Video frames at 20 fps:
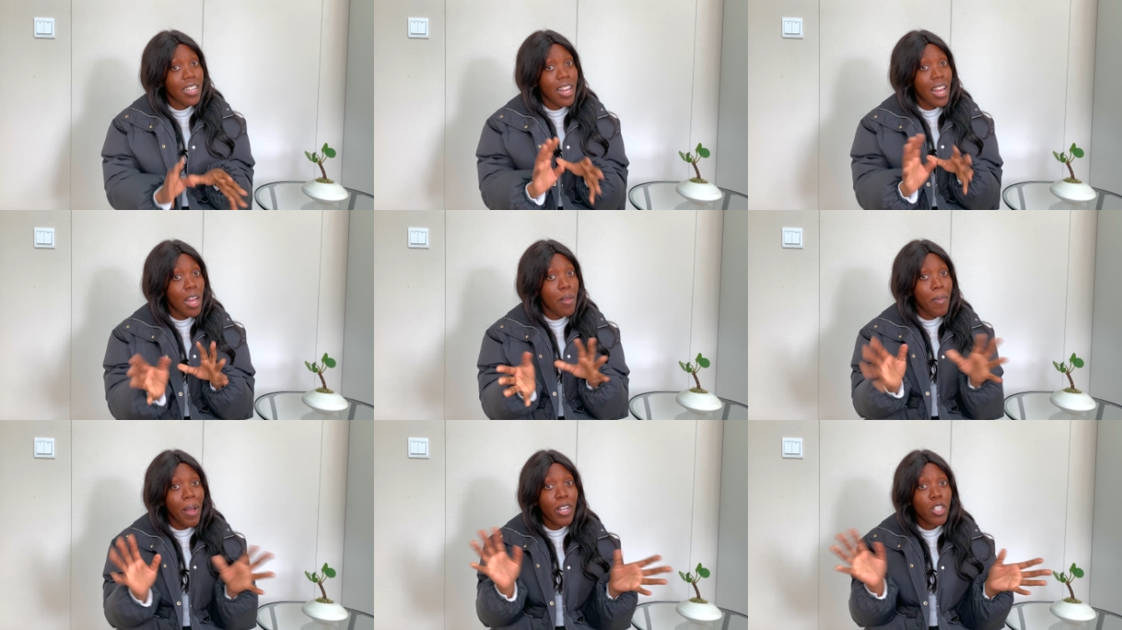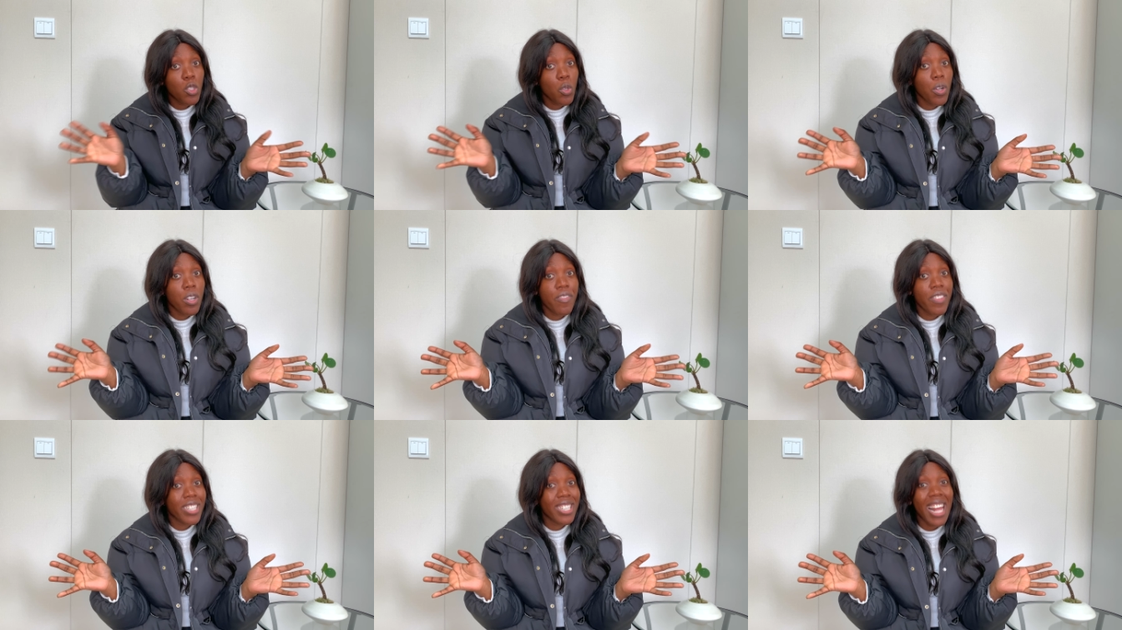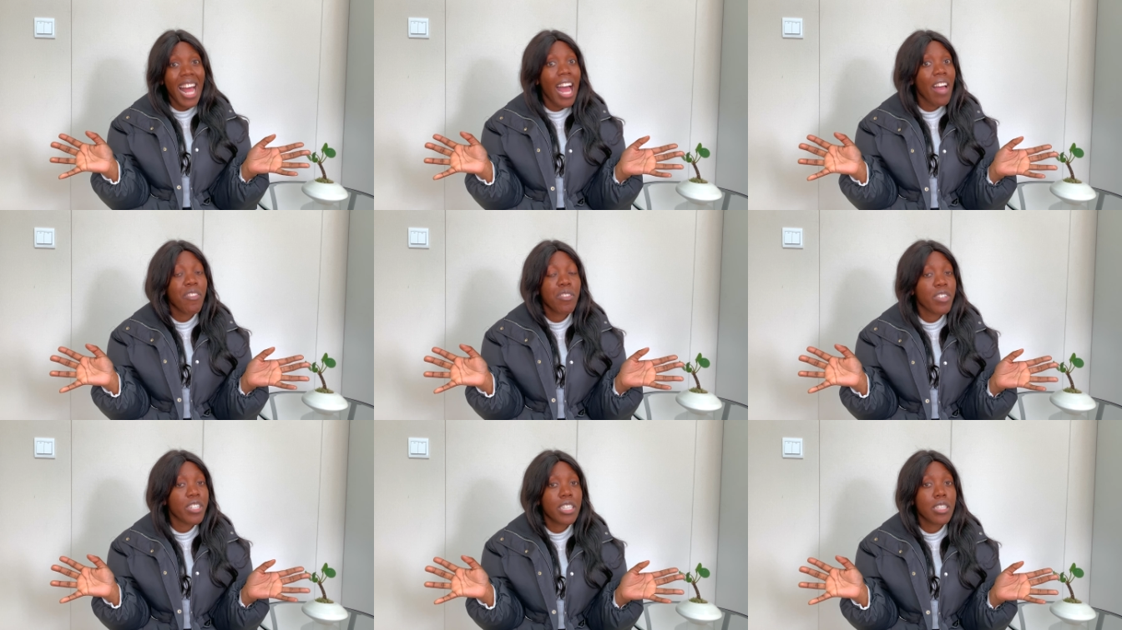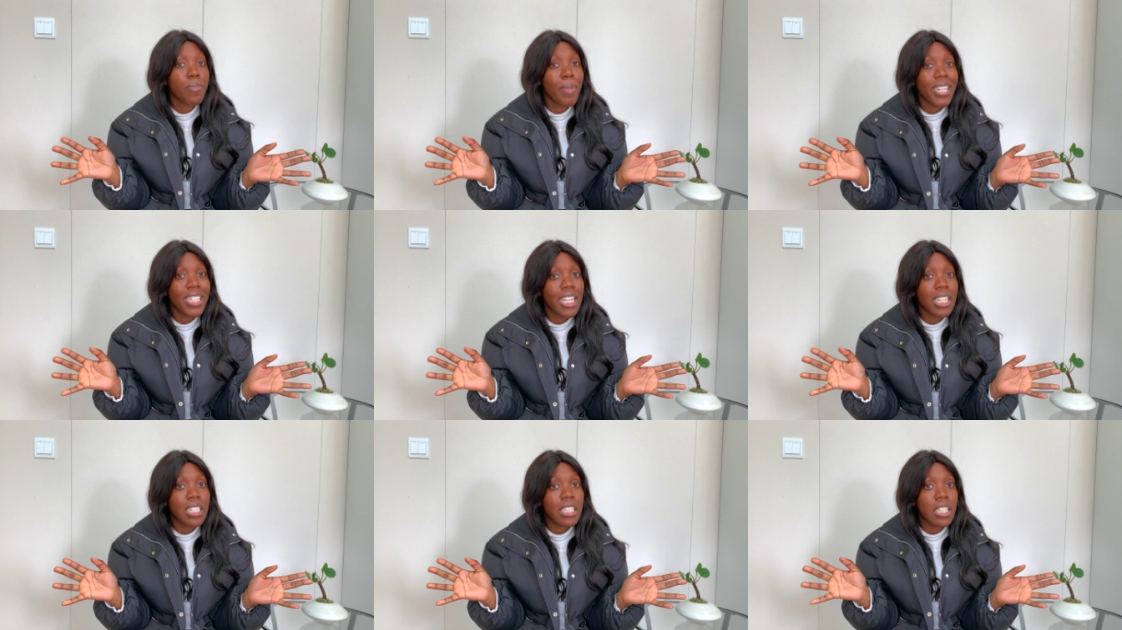Amongst all of this, I haven't written my
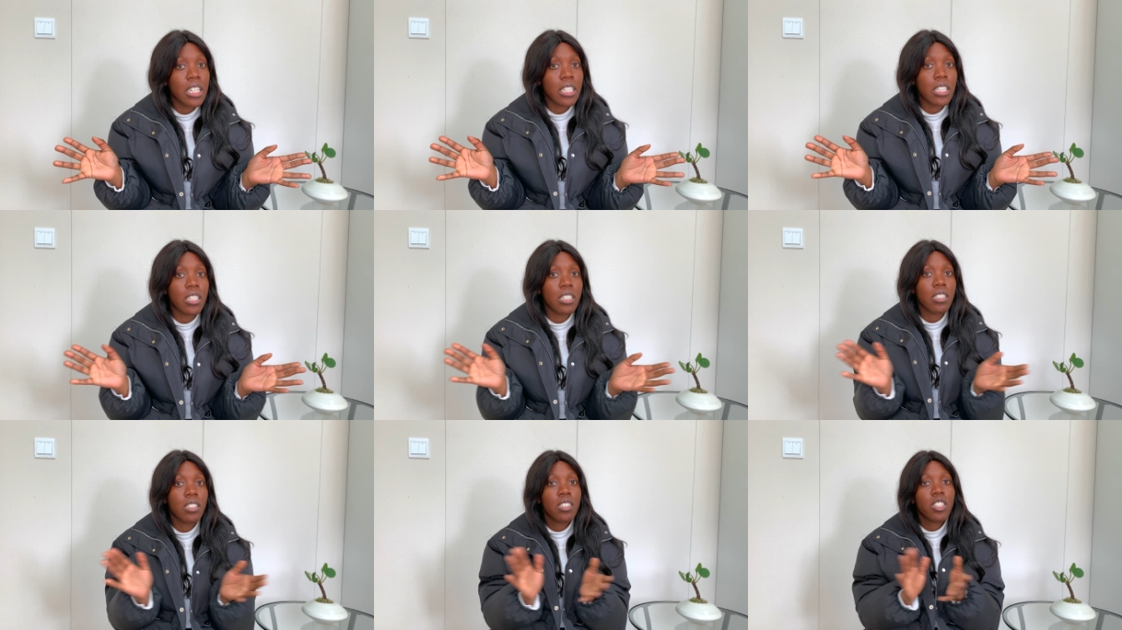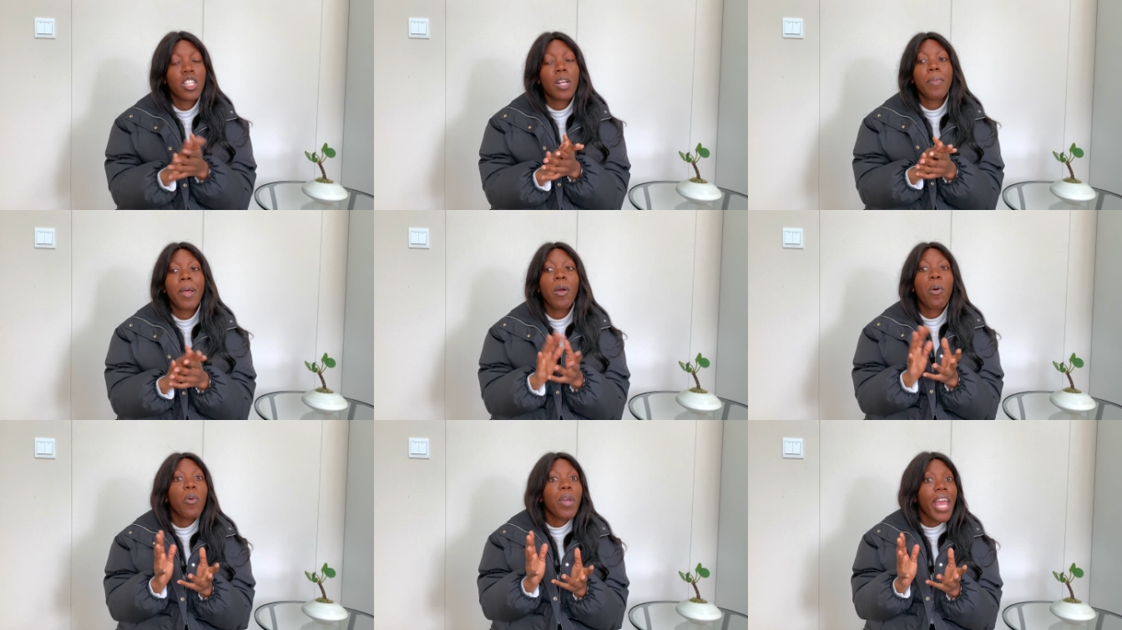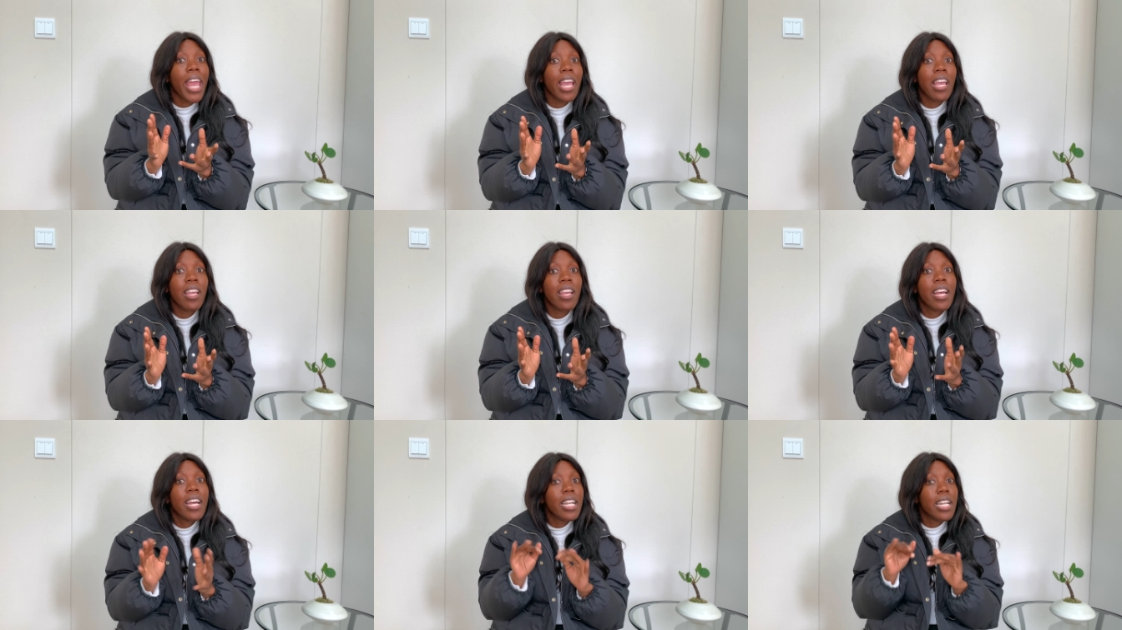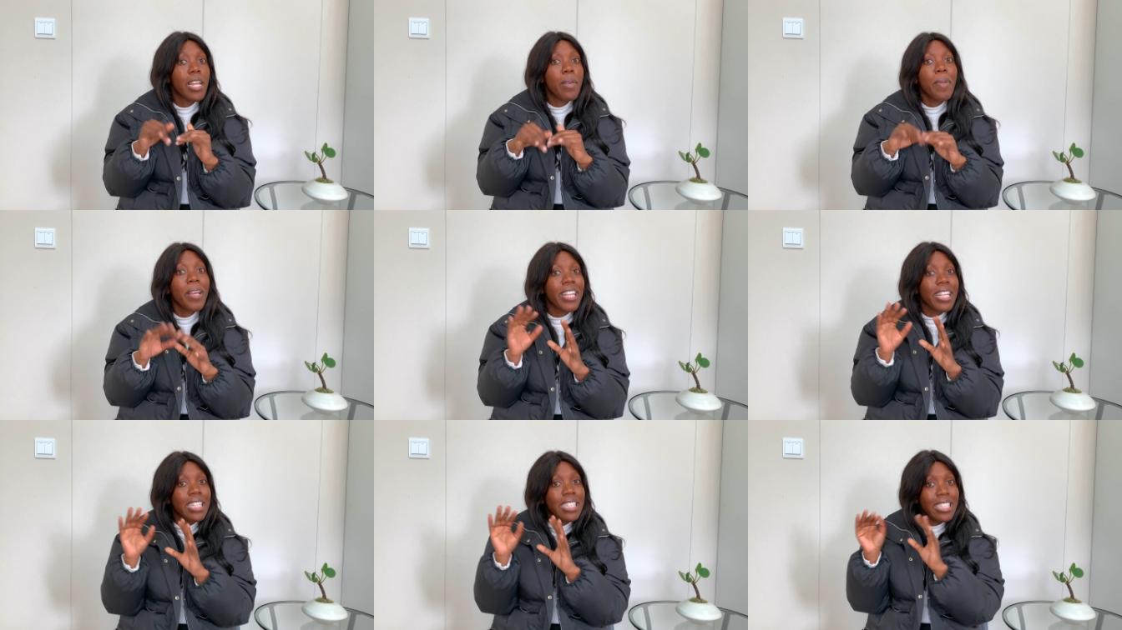test yet. So I'm like, okay, let
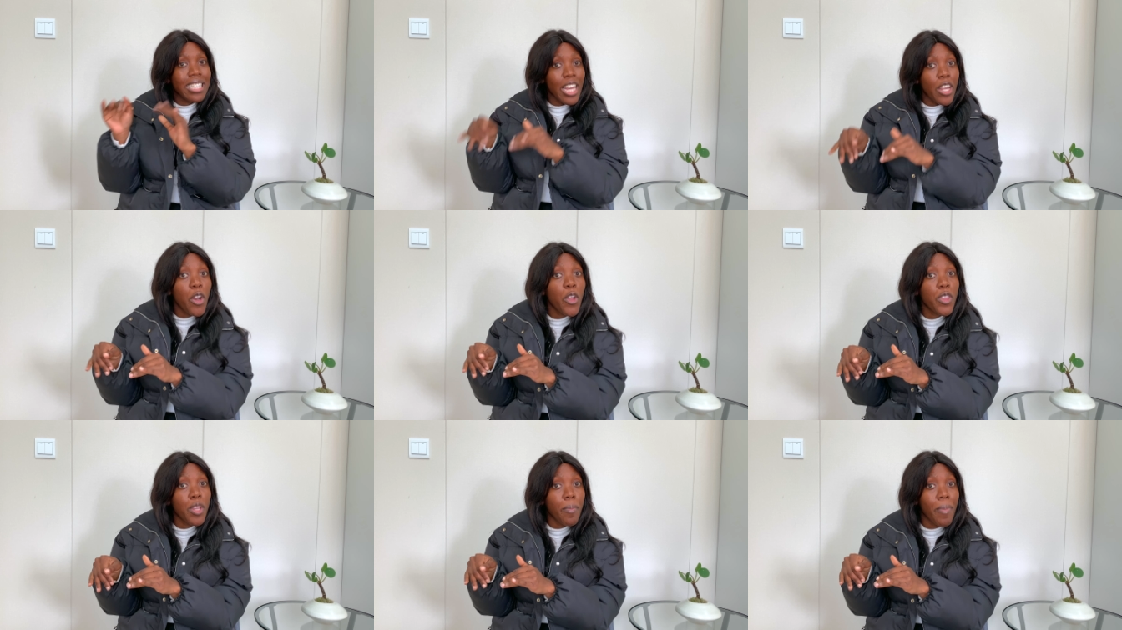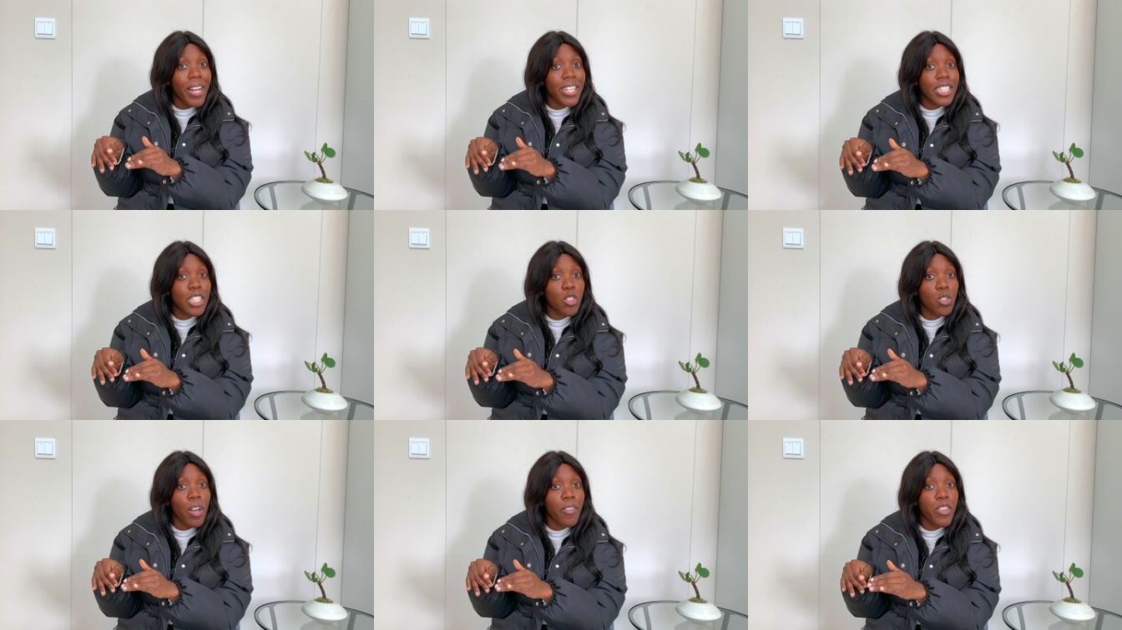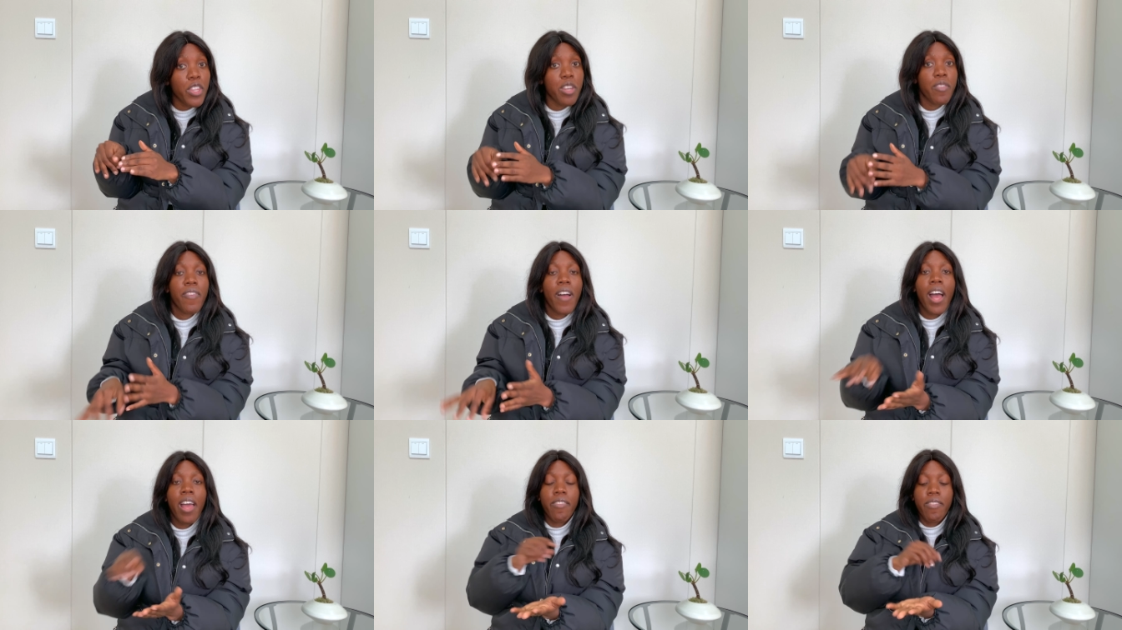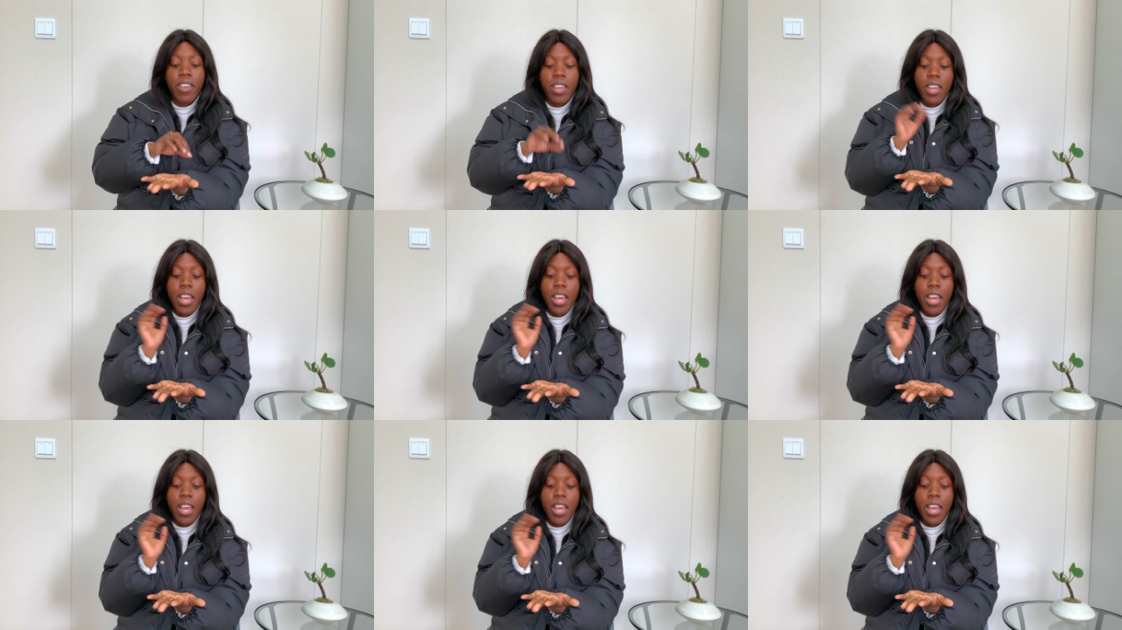me at least get on the bus at twelve thirty-five.